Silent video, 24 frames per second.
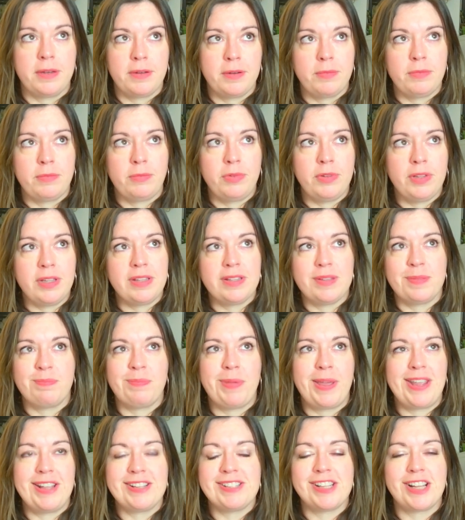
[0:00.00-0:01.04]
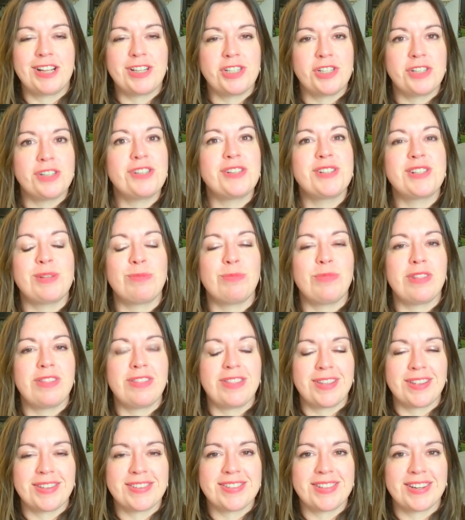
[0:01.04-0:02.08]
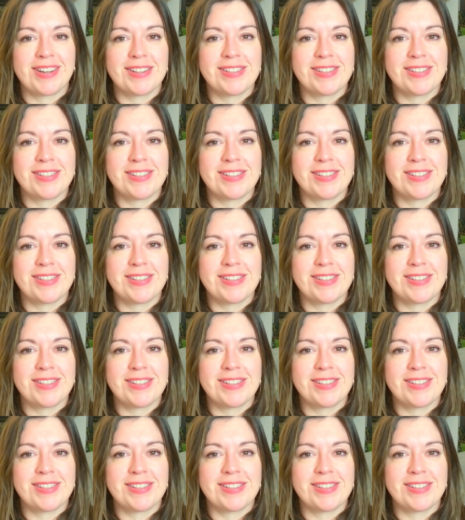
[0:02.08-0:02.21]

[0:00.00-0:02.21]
really pay attention to some of the things